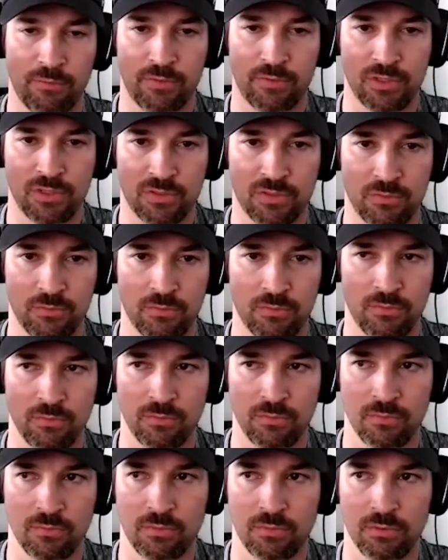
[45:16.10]
just
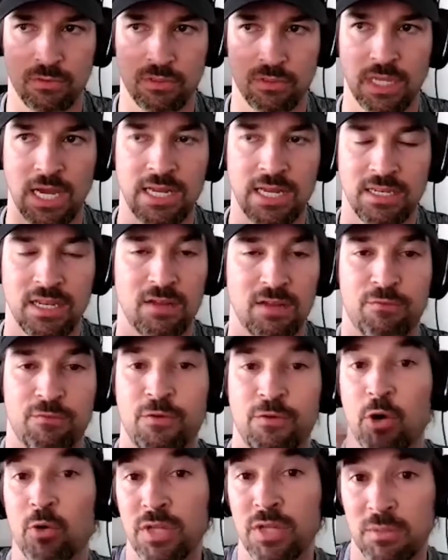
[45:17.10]
not
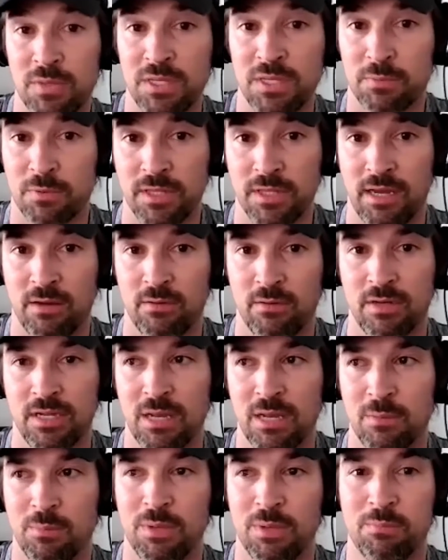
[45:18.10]
voting people out,
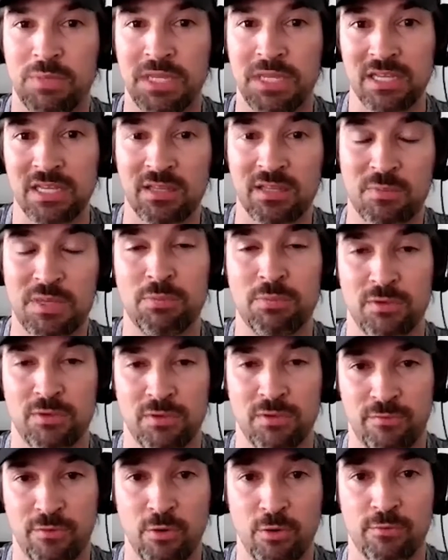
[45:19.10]
but being the people to
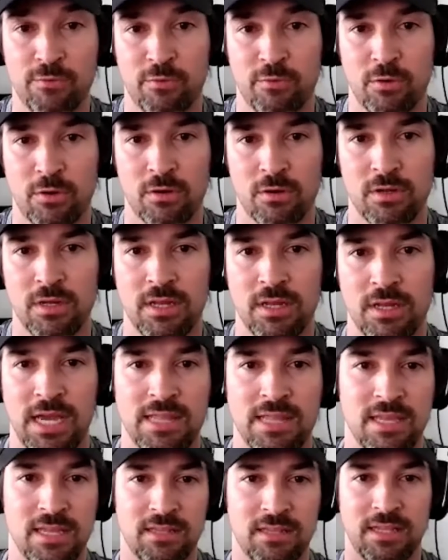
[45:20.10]
vote for,
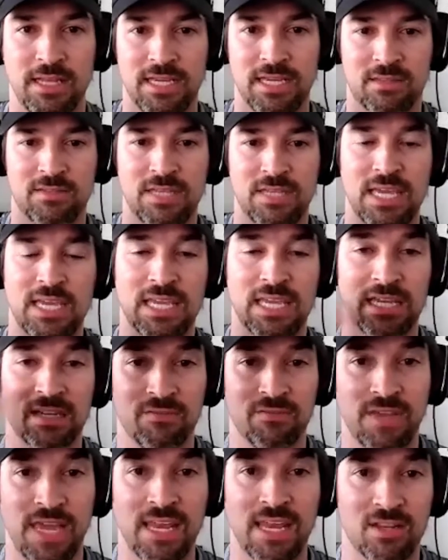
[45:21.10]
and then like taking
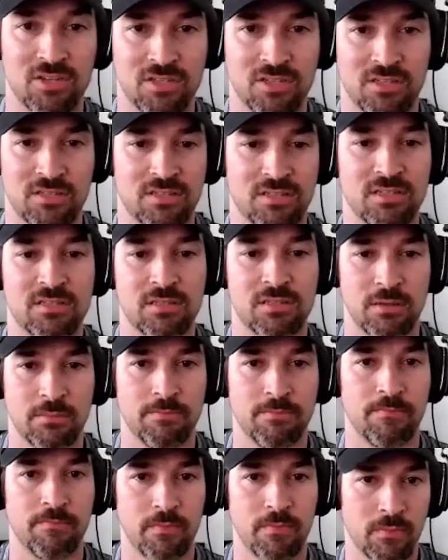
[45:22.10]
advantage of the
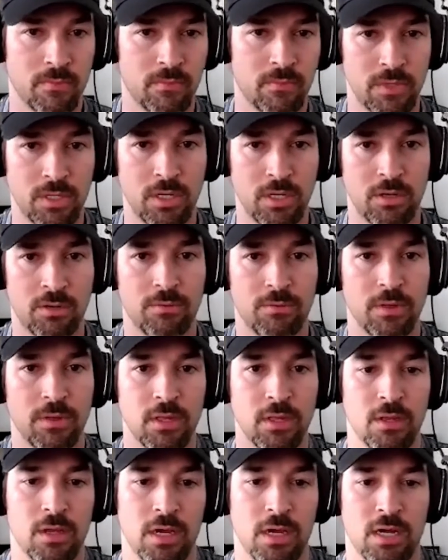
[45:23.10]
system, you know,
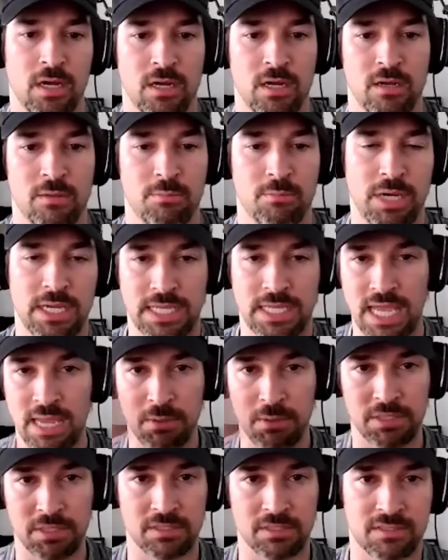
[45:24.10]
by
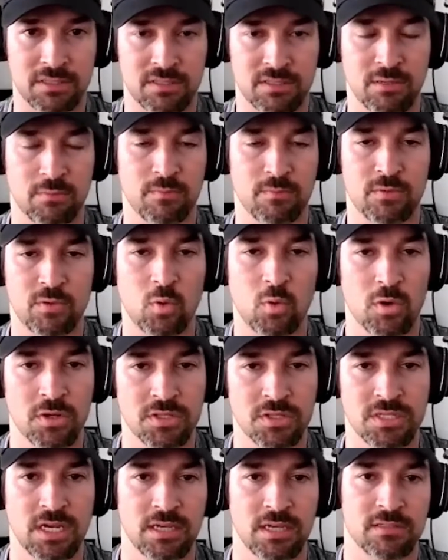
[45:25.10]
gaming the system
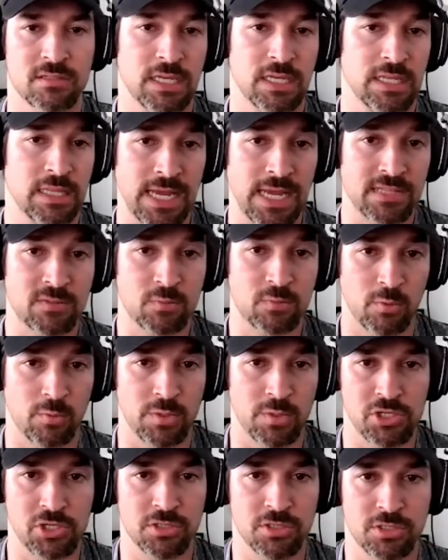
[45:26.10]
towards us. And that's what
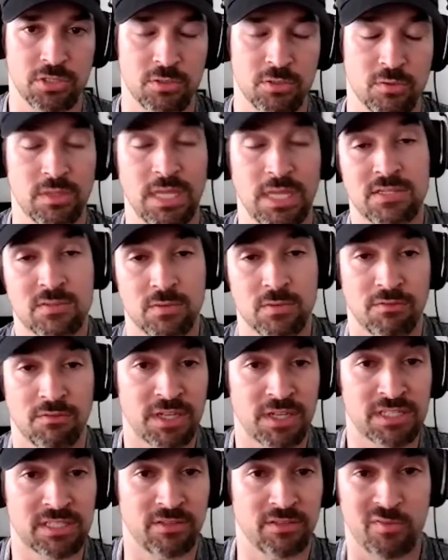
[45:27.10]
we should do. That's
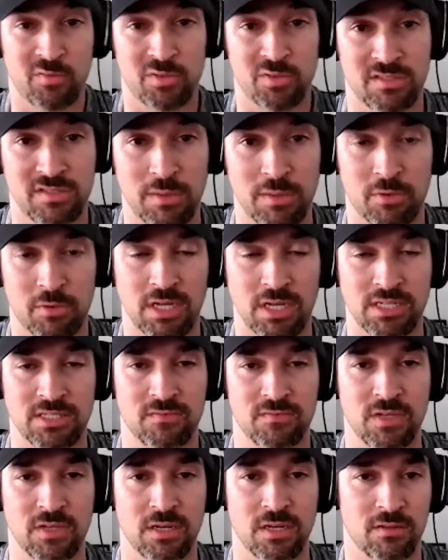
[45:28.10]
effectively what the Democrats
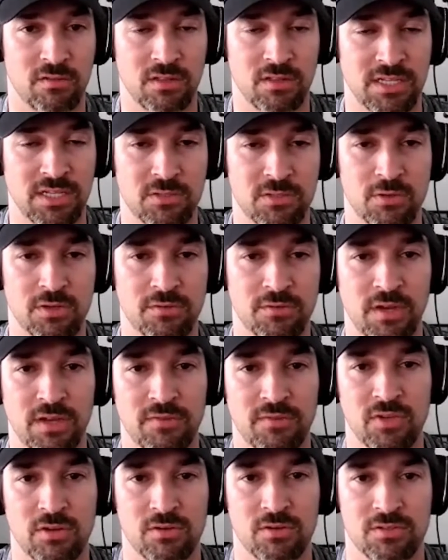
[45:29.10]
have done in the last
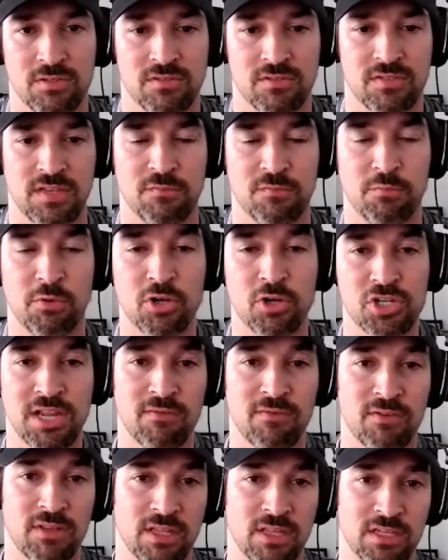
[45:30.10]
35 years is they've pushed
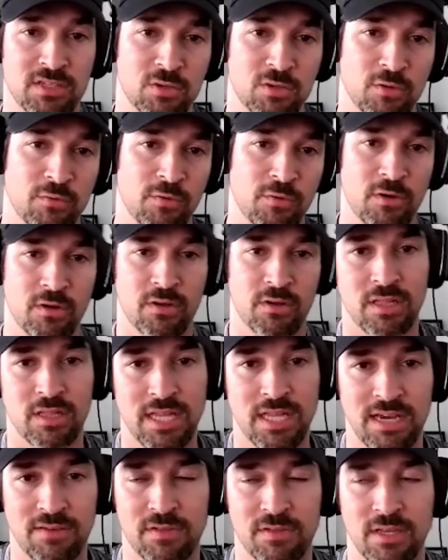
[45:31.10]
everything so far to the
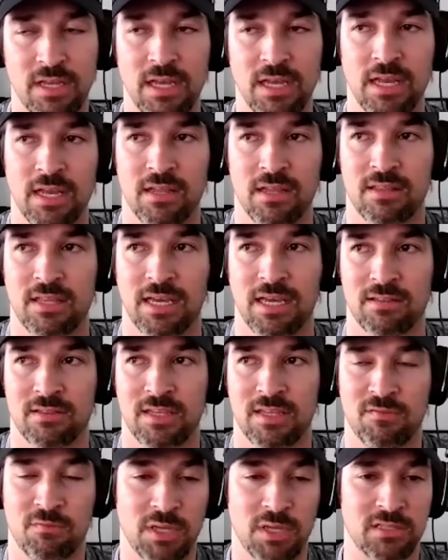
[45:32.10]
left that
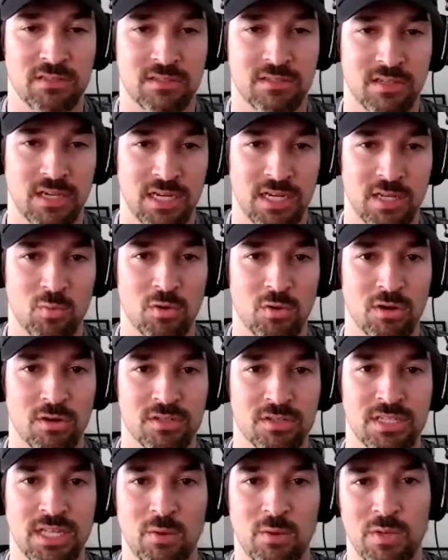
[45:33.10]
they've made society
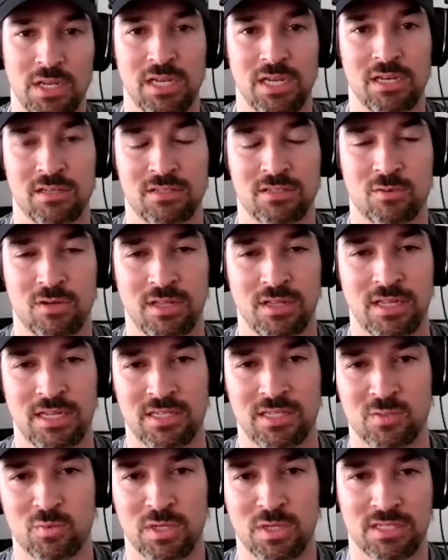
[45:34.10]
worse. Now we need to sort of like
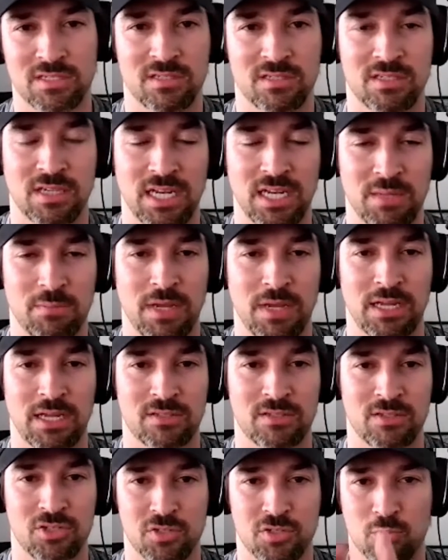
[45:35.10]
swing society back
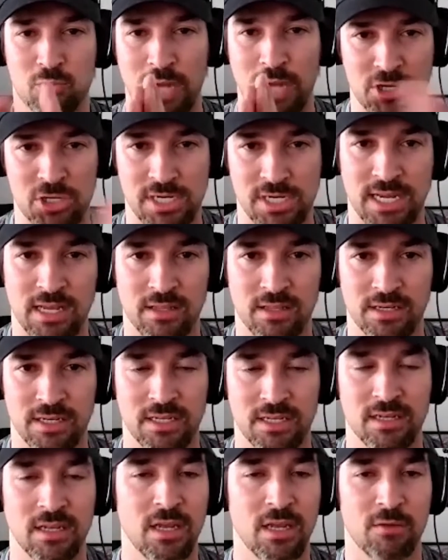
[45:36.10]
to just
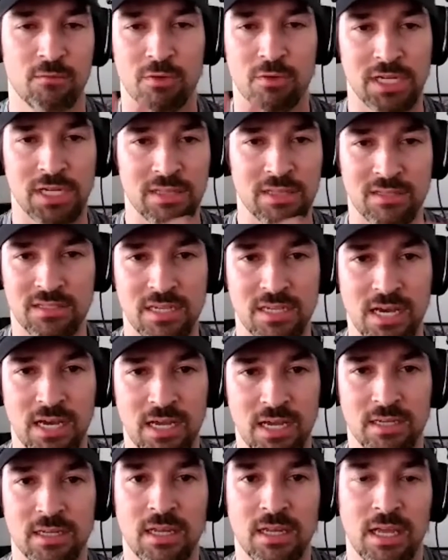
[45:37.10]
rationality, forget the
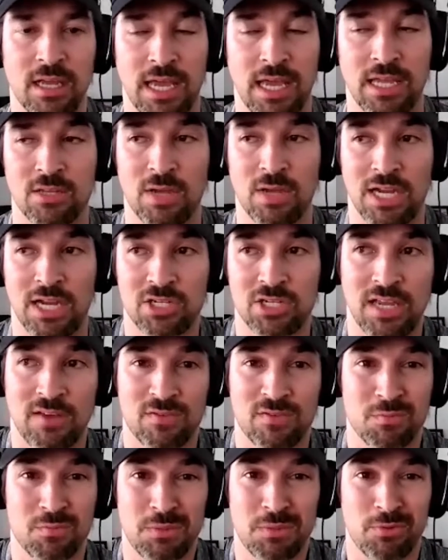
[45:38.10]
side. And you actually have
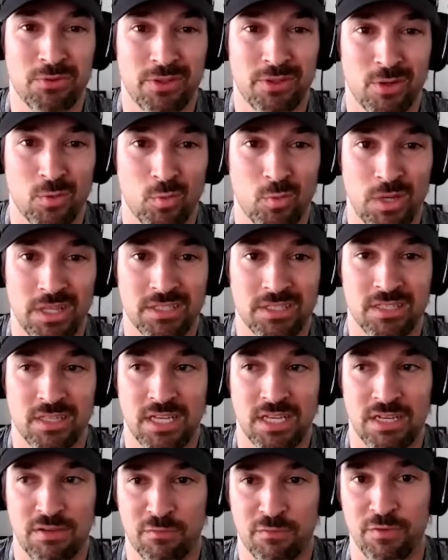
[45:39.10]
some people that are willing to
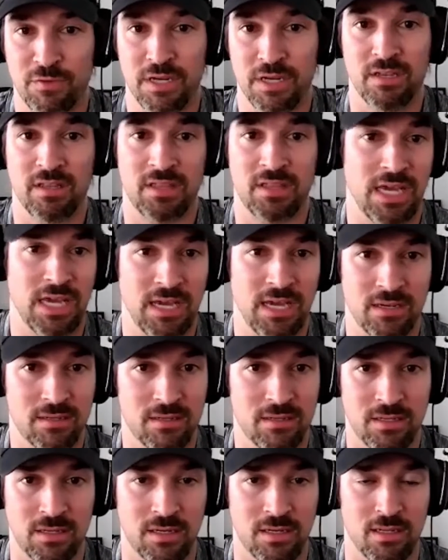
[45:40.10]
like fund that.
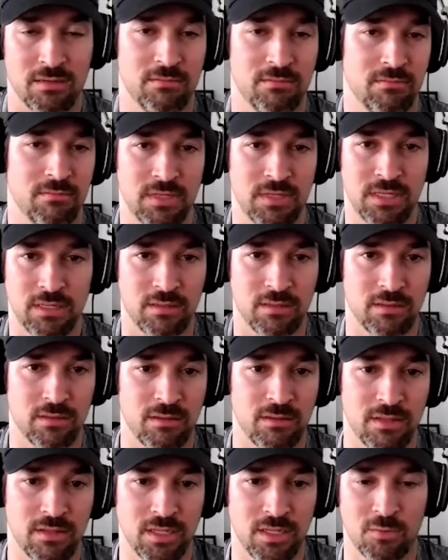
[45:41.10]
And
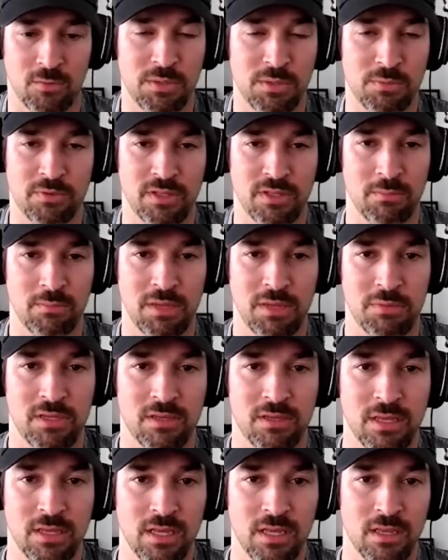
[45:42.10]
you know, people that
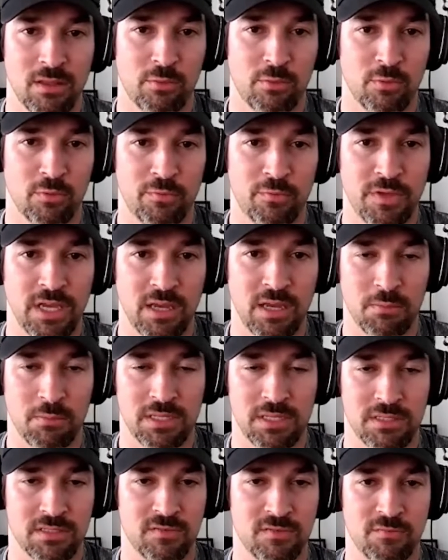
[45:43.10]
maybe through fiat
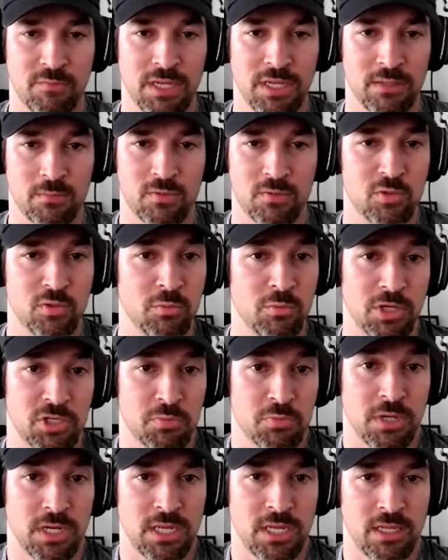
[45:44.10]
means have made too much
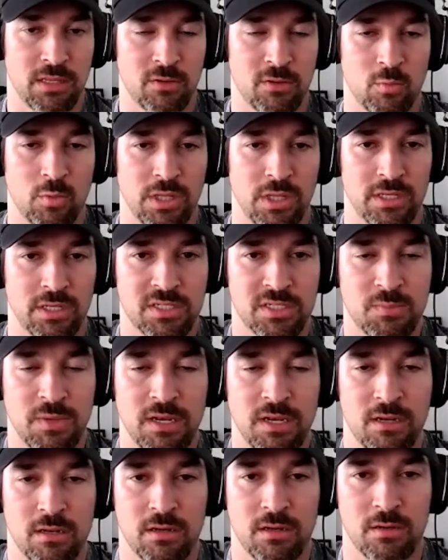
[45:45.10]
money and they're willing to
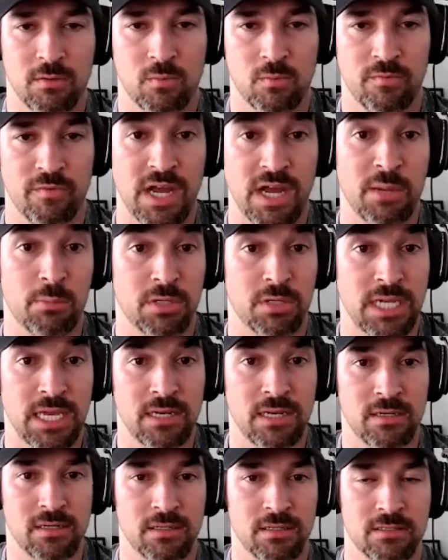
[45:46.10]
spend it on viable
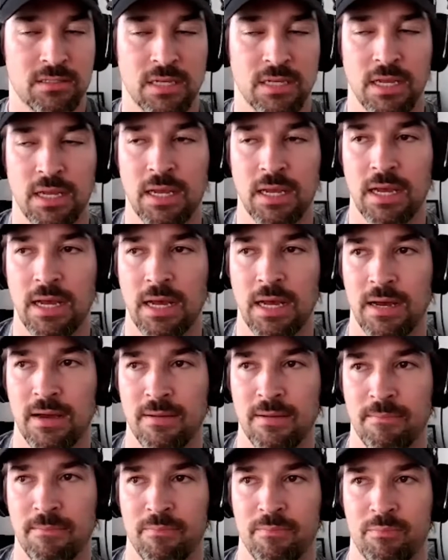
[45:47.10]
candidates.
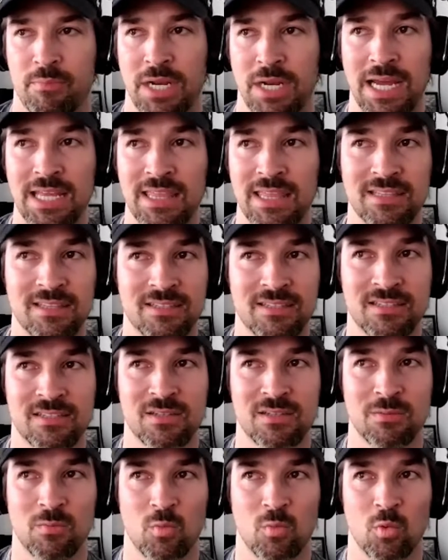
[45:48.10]
But I think the
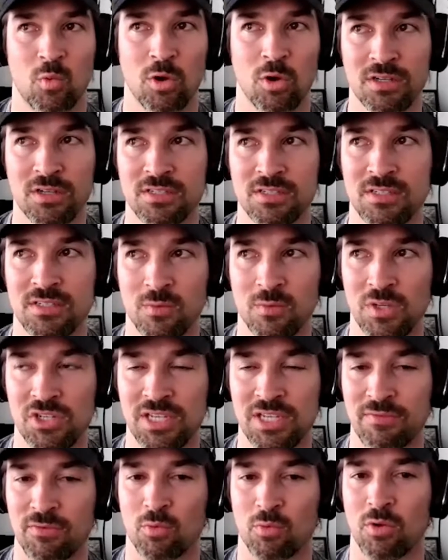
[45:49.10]
system works. We
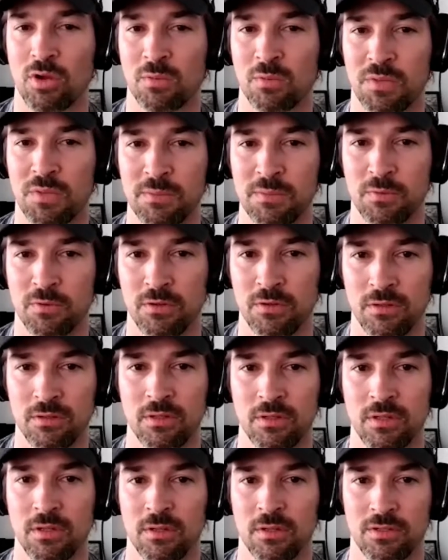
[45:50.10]
just have the wrong
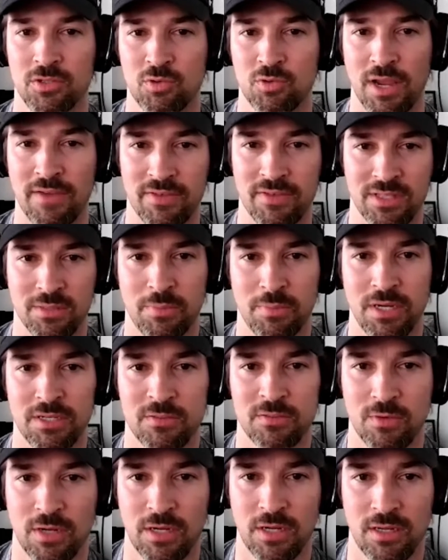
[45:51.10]
people driving the
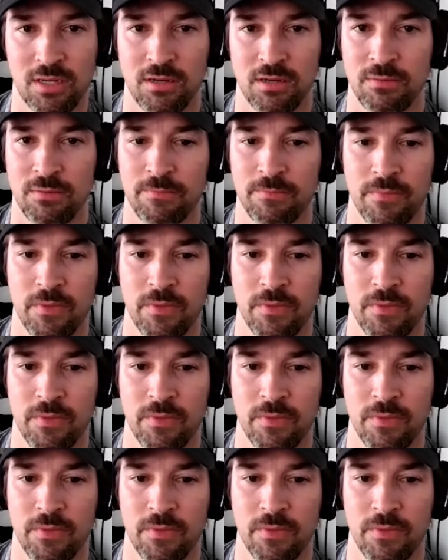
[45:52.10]
bus right now,